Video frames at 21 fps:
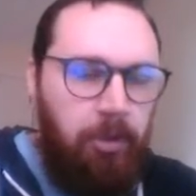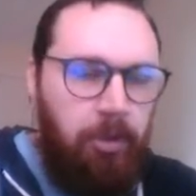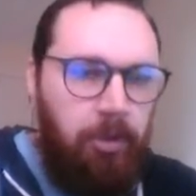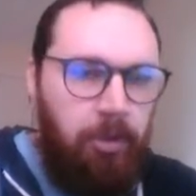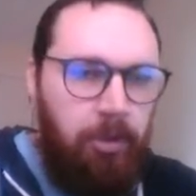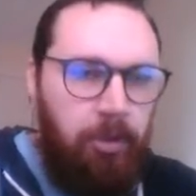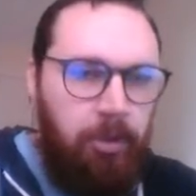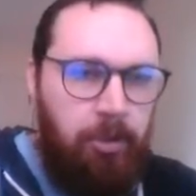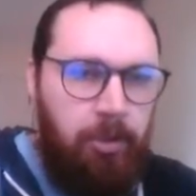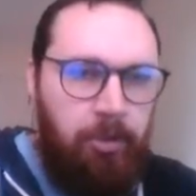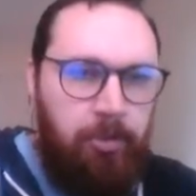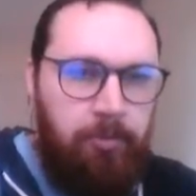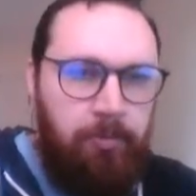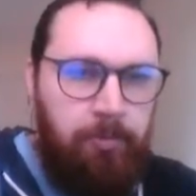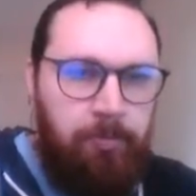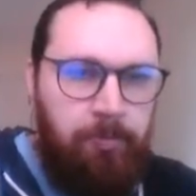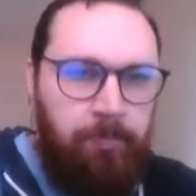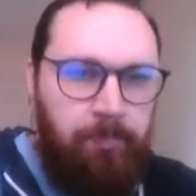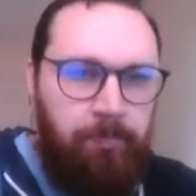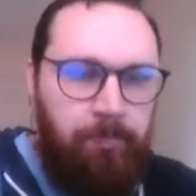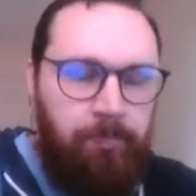
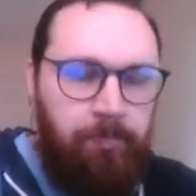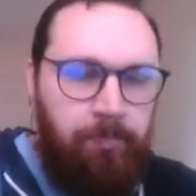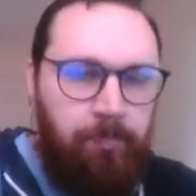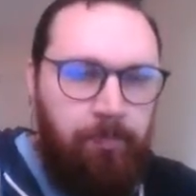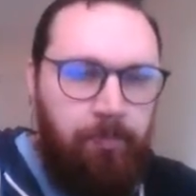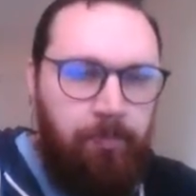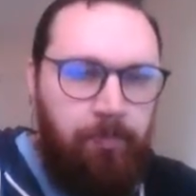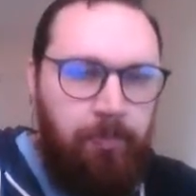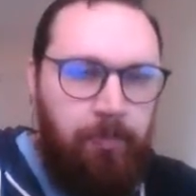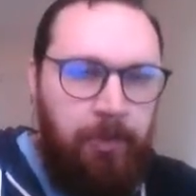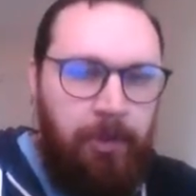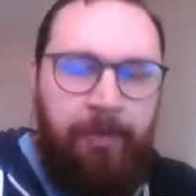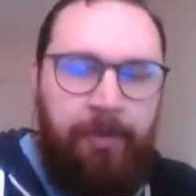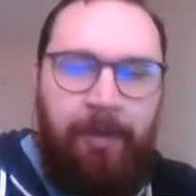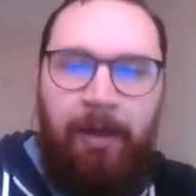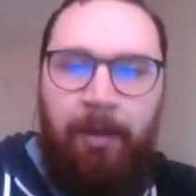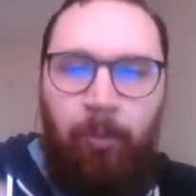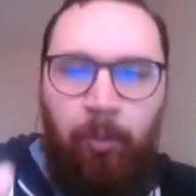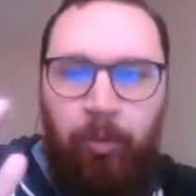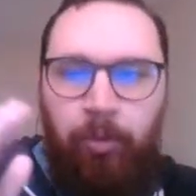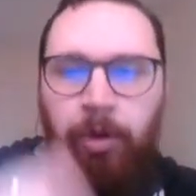um, and
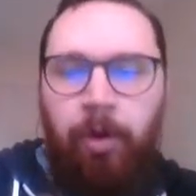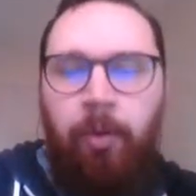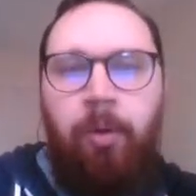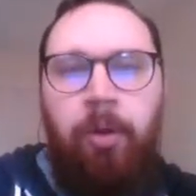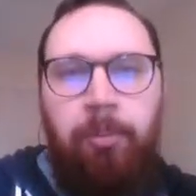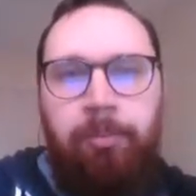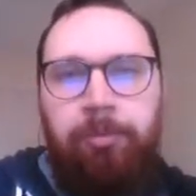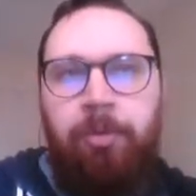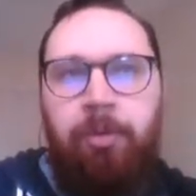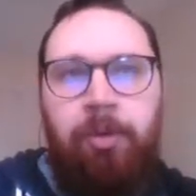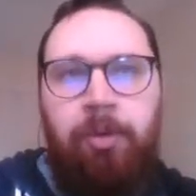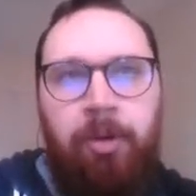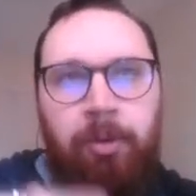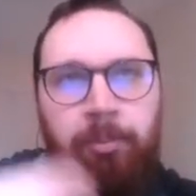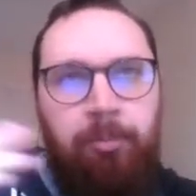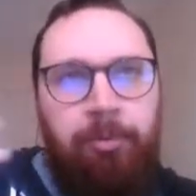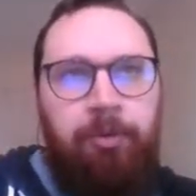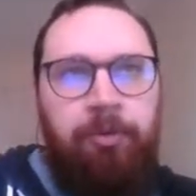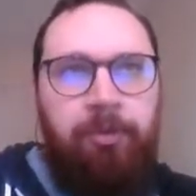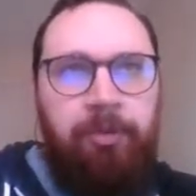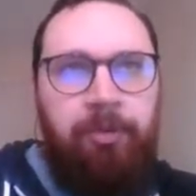that will go up to the
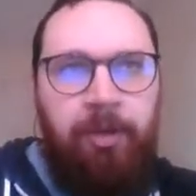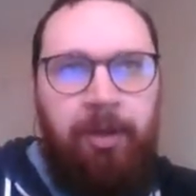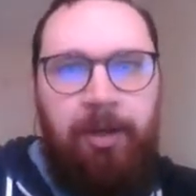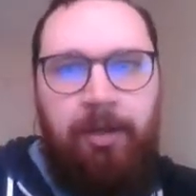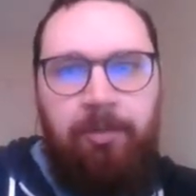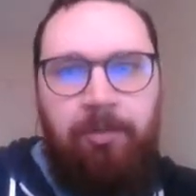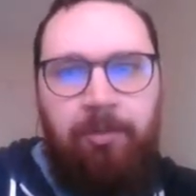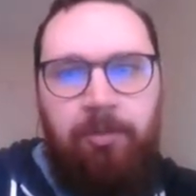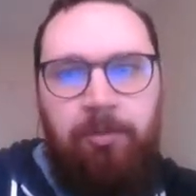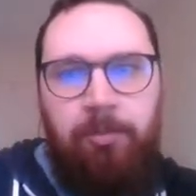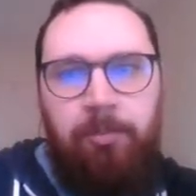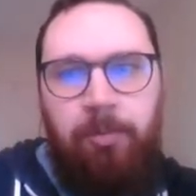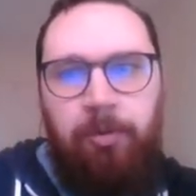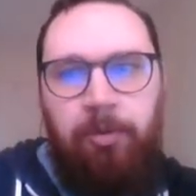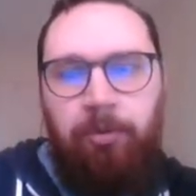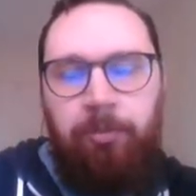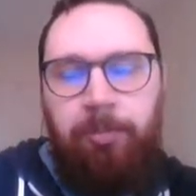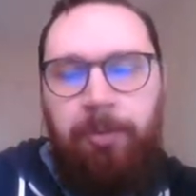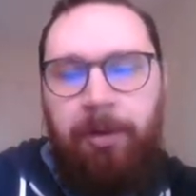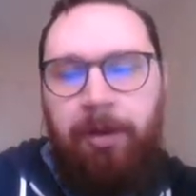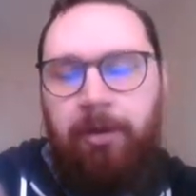number of sides
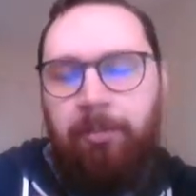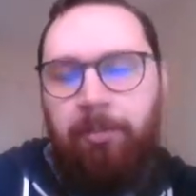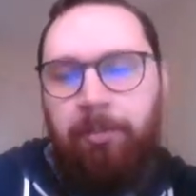because bear in